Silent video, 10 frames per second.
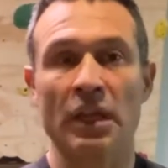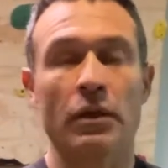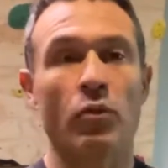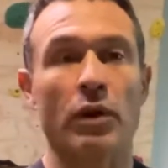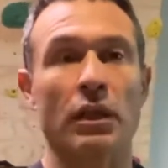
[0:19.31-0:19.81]
Now,
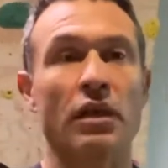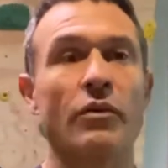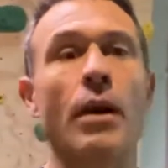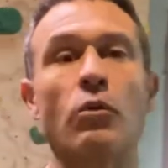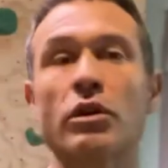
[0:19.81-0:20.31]
what I love
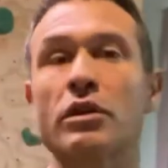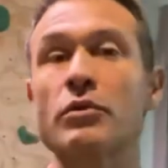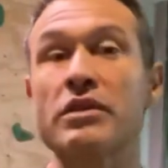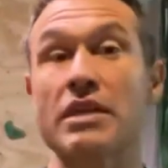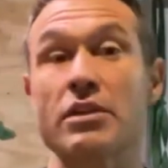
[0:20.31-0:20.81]
about working with
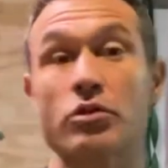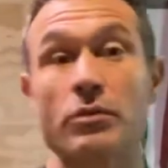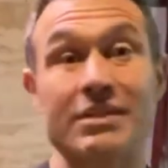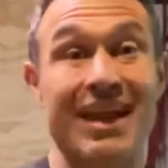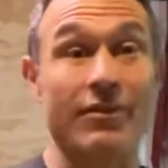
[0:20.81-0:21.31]
this age group is
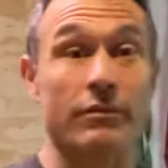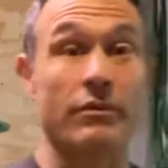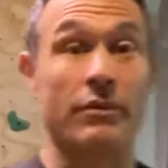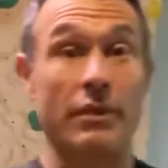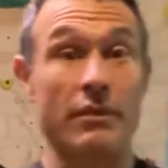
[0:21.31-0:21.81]

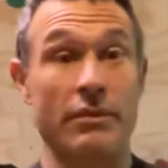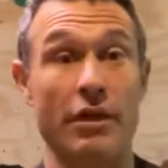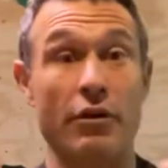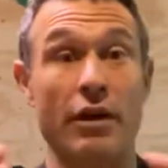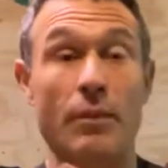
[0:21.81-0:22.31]

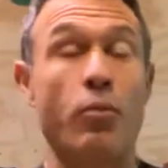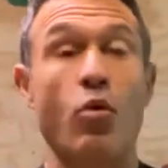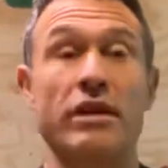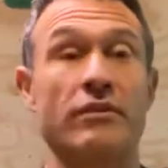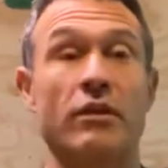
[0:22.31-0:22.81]
they're at a
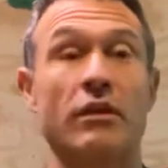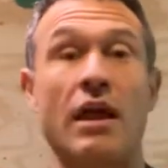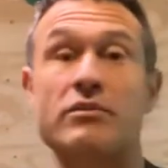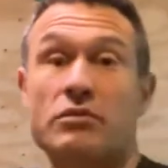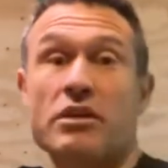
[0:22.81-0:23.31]
point in their
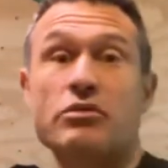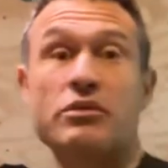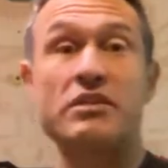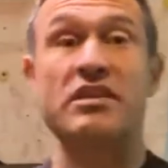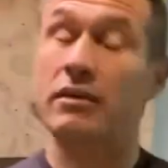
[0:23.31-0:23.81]
lives where they usually
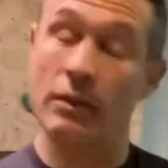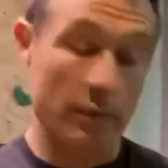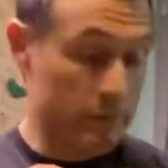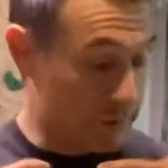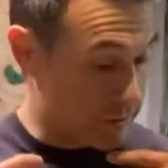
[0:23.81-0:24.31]
say,
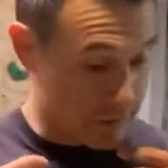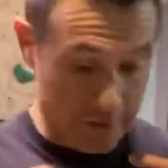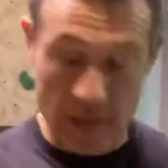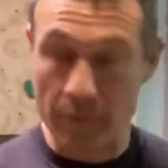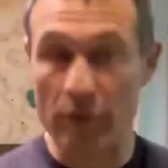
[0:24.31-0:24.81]
just
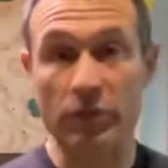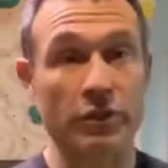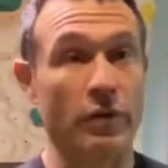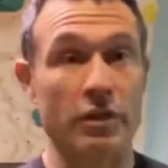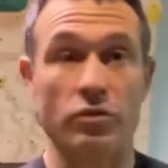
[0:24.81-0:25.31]
tell me what to
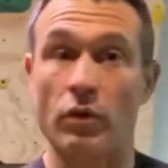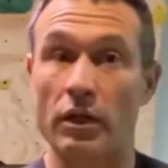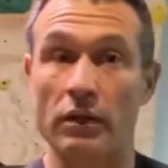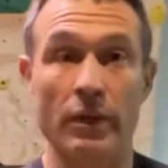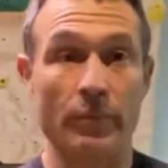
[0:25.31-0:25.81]
do. I just want to
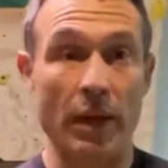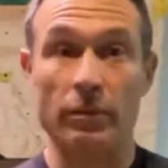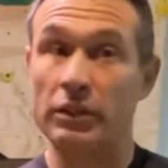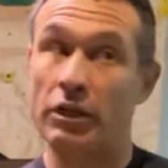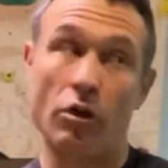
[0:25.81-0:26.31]
be able to
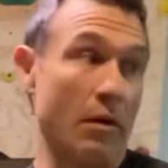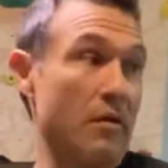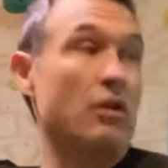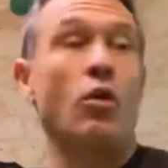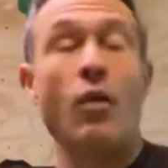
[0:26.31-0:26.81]

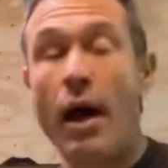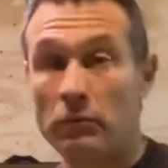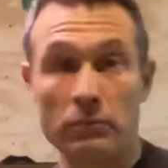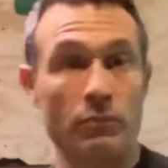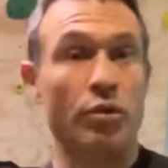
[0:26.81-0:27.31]
go
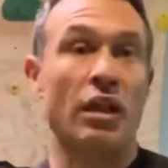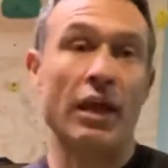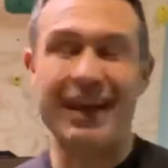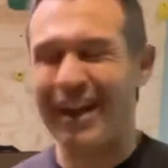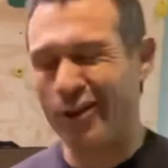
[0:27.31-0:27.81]
out,
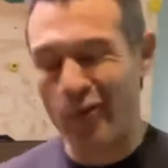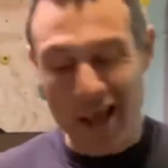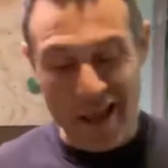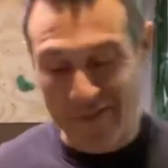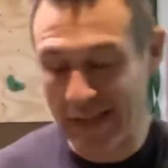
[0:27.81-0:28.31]
play. I don't want to
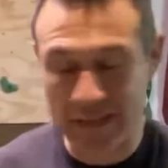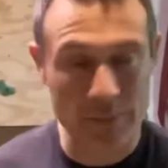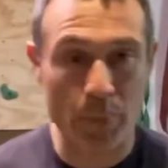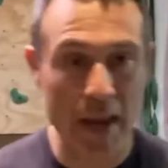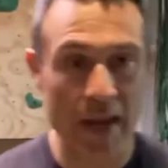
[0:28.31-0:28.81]
have aches and
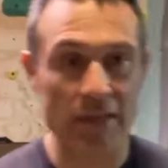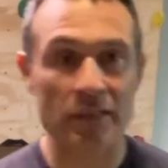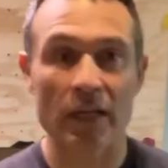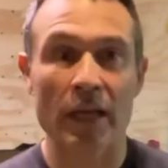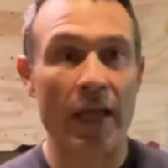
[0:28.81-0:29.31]
pains,
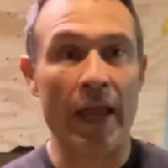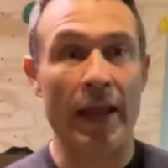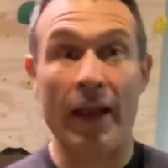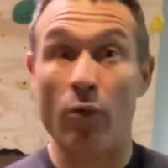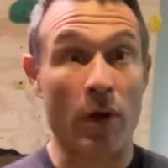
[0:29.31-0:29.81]

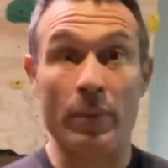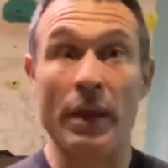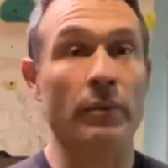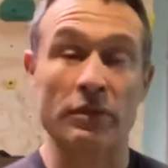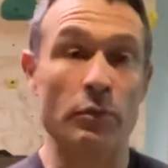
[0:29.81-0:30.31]
and I want to be
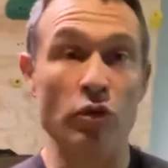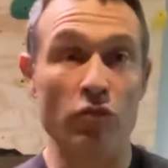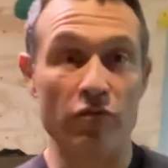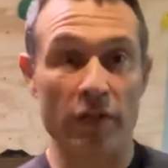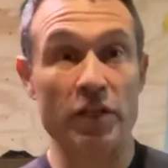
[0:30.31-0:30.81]
able to
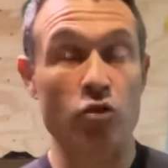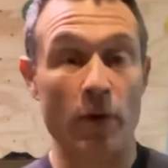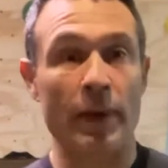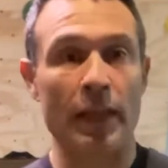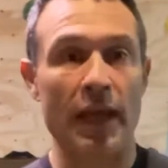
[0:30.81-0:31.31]
move and enjoy
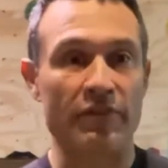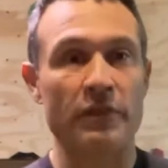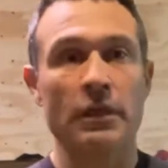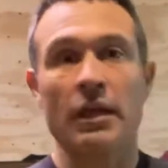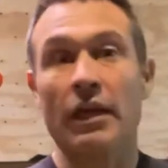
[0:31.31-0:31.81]
my life.
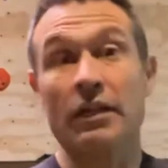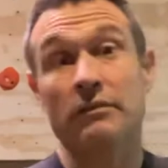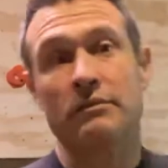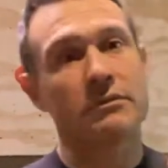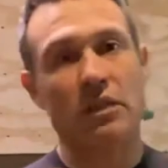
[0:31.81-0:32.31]
And
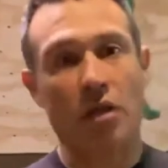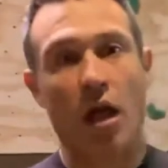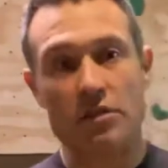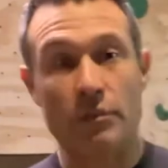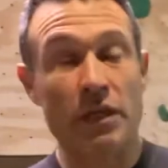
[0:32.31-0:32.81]
that's
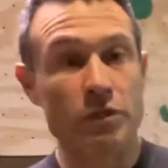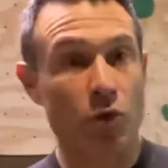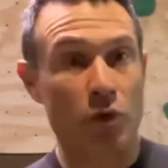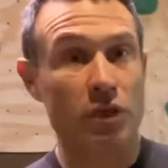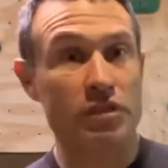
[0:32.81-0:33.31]
awesome. And so
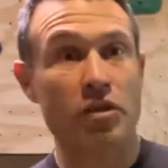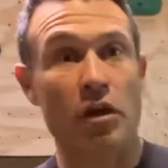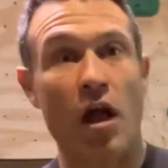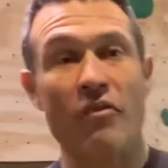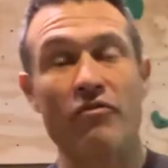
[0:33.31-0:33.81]
we're going to start
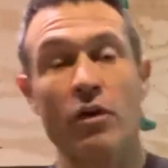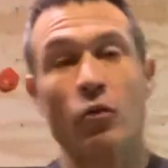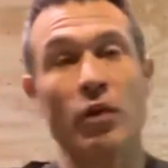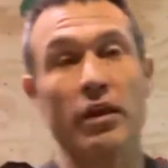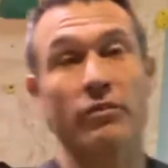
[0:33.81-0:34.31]
off
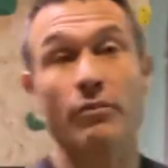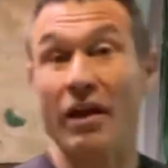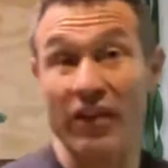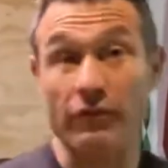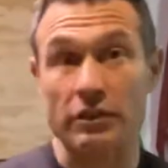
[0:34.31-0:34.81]
with my
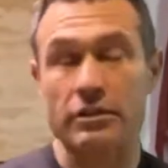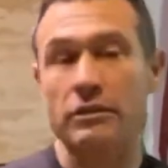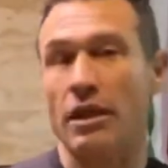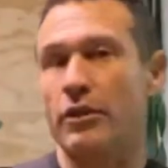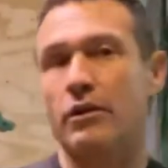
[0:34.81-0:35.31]
favorites.
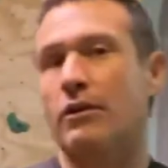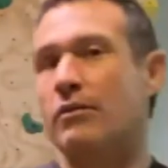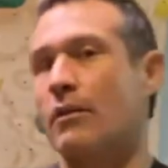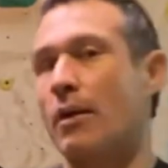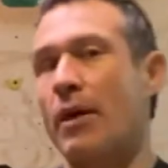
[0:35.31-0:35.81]
Now, there are
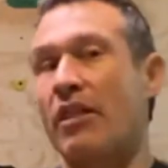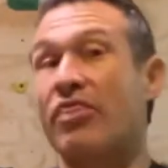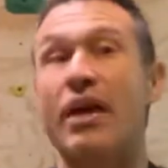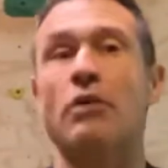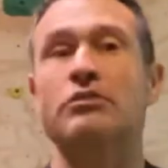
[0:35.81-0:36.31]
about
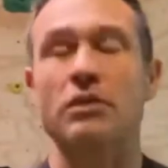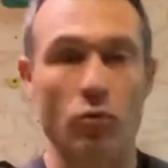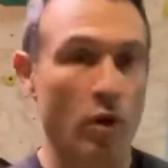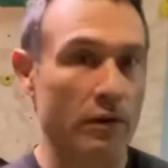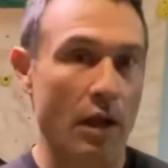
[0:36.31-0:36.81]

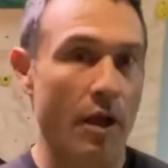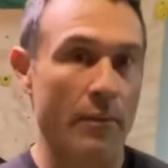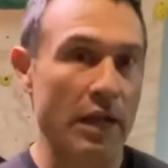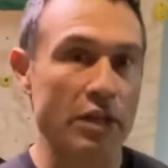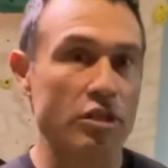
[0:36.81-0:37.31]
1,001
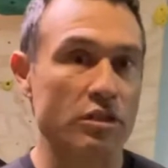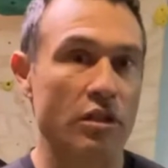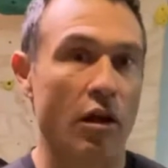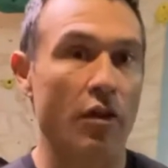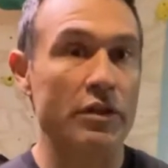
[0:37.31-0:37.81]
combinations to
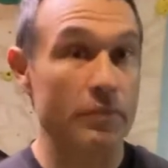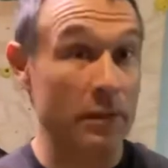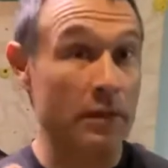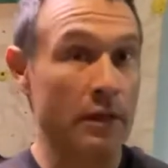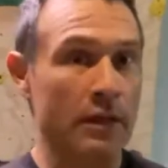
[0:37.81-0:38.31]
all this, but
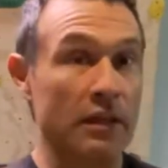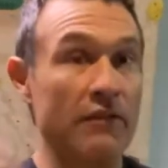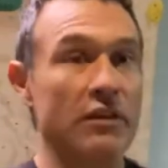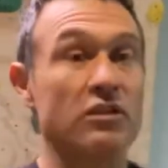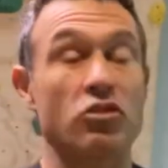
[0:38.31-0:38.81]
give
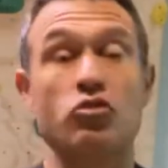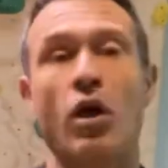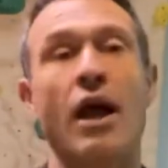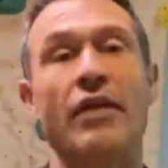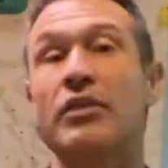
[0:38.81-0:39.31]
these a
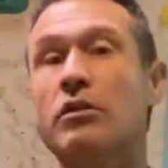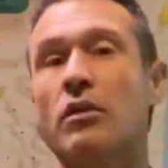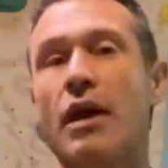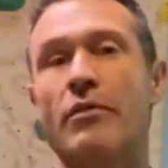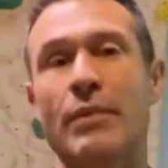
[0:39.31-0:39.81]
try. I think you'll
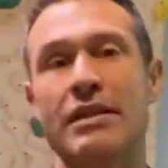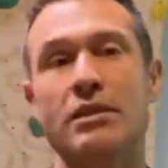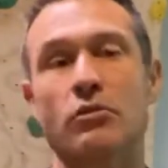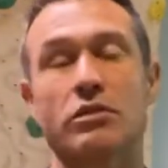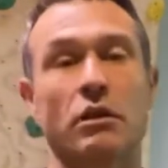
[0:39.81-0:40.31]
have amazing
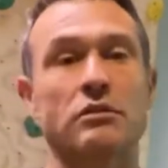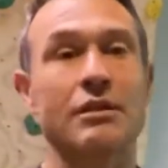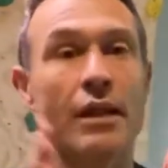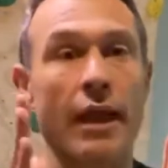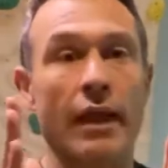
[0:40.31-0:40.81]
results.
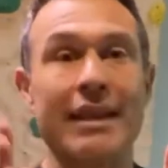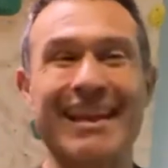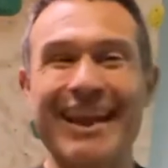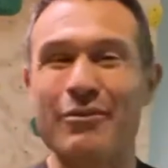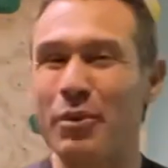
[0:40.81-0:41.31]
And
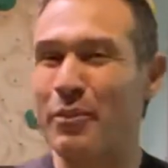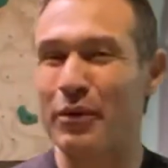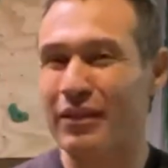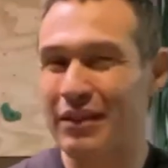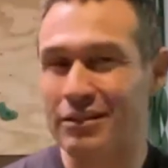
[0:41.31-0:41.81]
again,
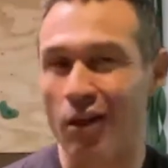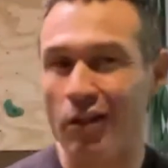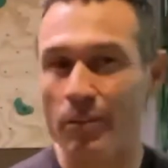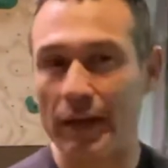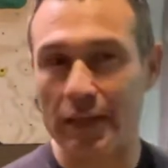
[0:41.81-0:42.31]
remember, it's all
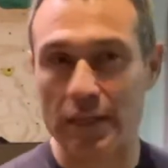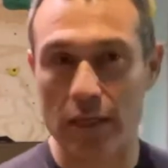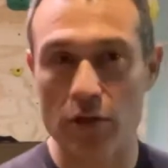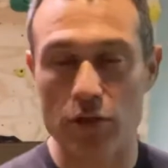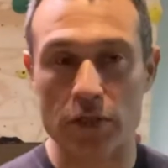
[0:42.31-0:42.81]
about
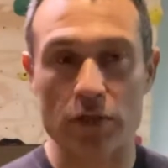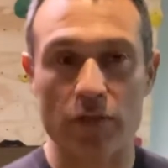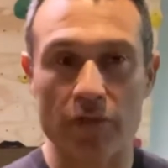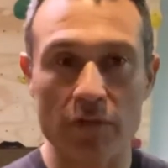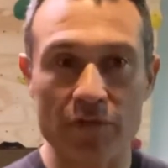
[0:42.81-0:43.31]
execution. So if
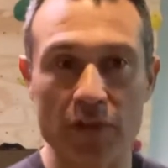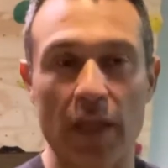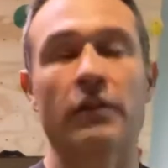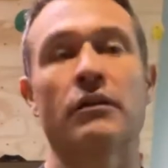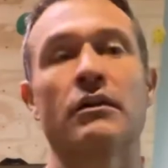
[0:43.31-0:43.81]
you don't feel like
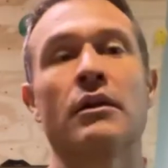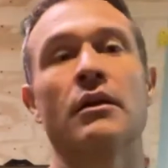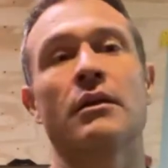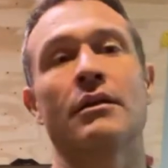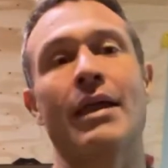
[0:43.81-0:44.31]
you're
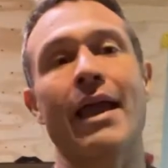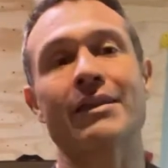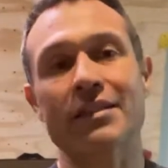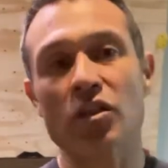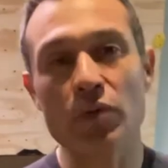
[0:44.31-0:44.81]

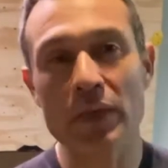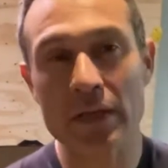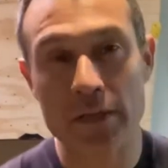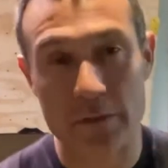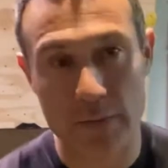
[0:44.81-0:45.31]
executing
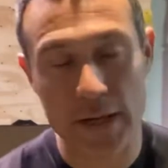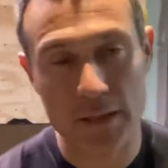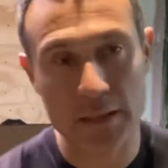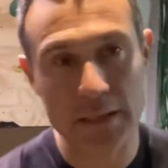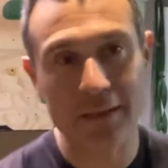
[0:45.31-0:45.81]

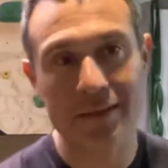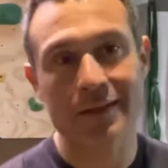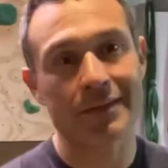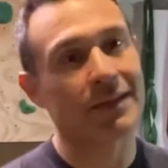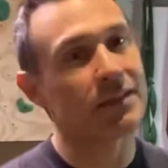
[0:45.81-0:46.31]
correctly,
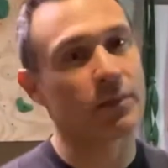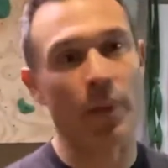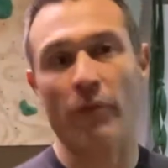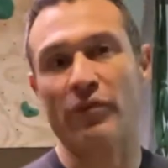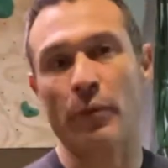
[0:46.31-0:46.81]
get some
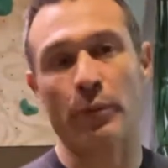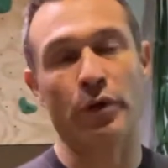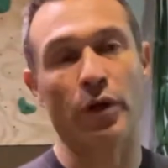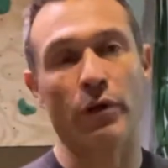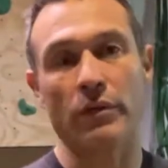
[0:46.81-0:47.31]
help from a
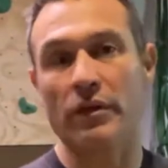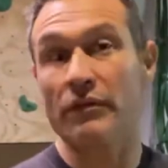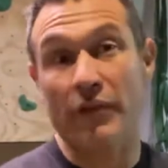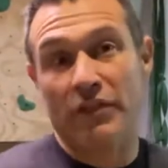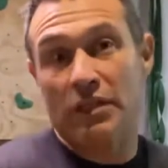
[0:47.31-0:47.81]
pro.
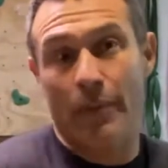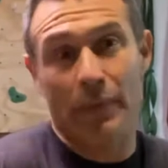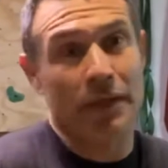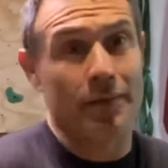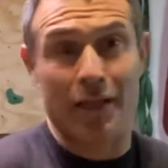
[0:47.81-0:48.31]
If it's not
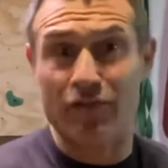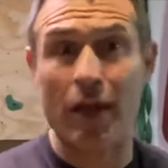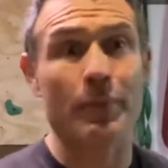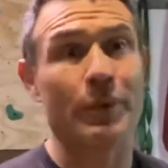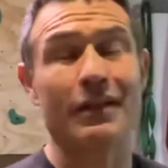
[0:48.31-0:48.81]
me, that's
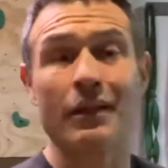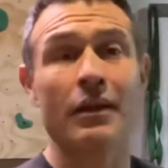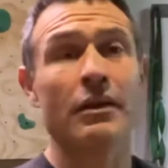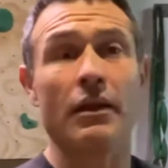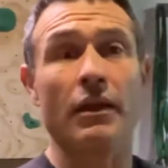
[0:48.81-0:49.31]
fine, but
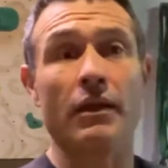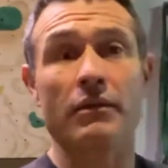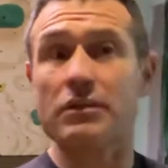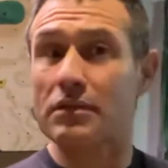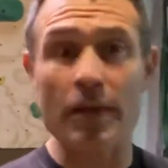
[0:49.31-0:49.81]

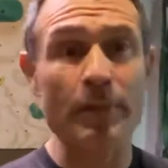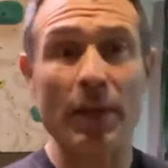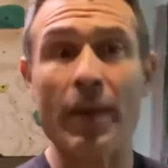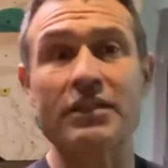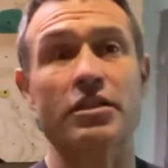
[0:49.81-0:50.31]
send me a
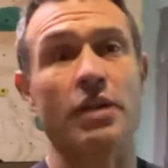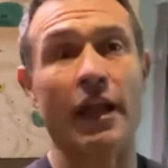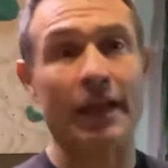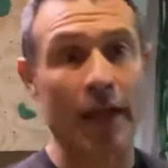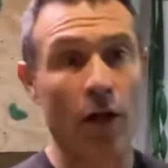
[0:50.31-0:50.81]
message. I
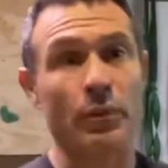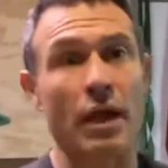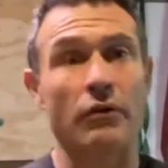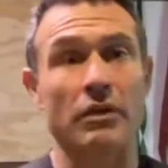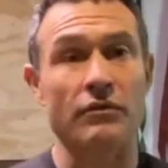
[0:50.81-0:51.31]
can help you
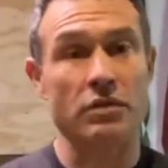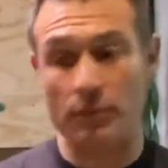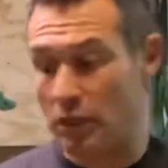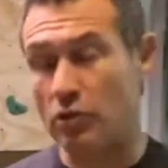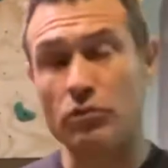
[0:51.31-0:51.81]
out, give you some
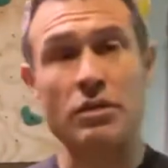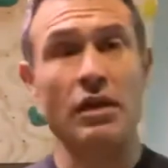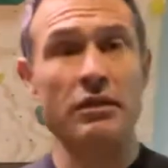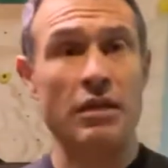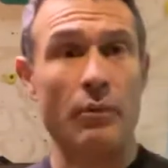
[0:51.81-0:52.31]
cues
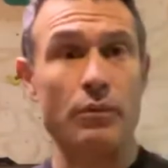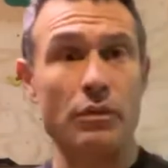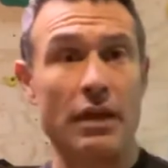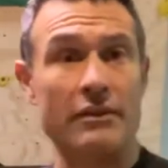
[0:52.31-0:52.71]
to help you get the